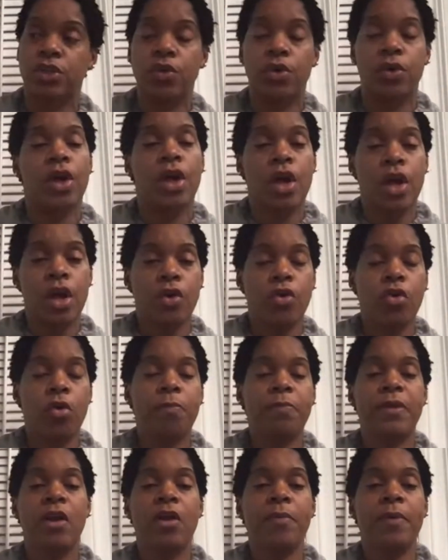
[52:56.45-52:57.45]
So
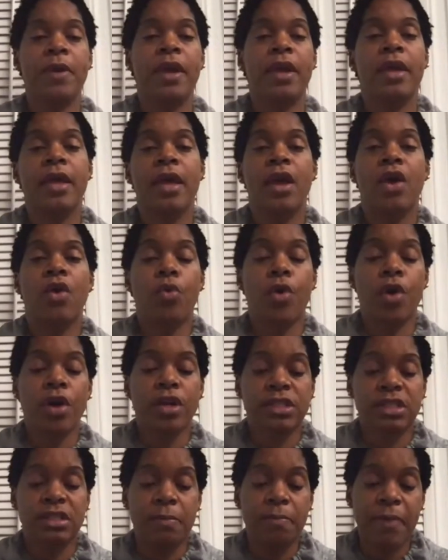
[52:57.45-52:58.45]
group therapy
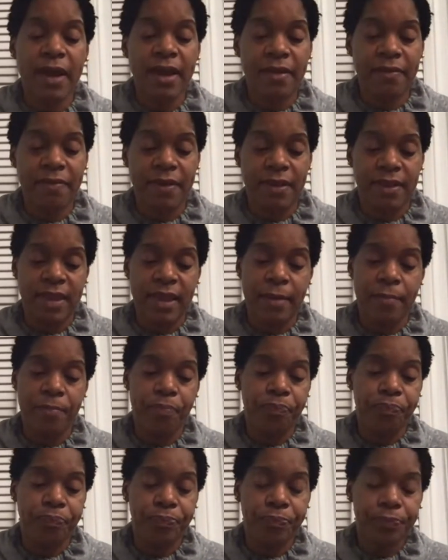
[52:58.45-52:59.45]
works to benefit
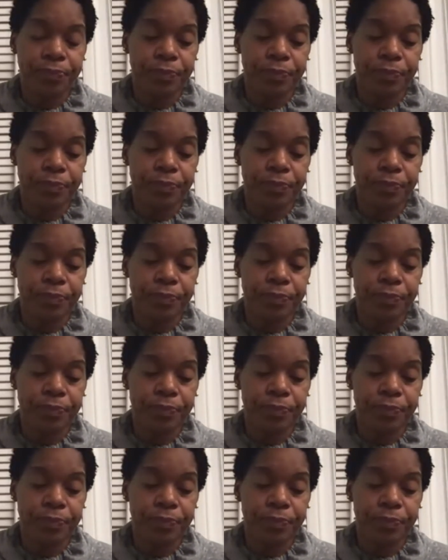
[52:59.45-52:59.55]
them.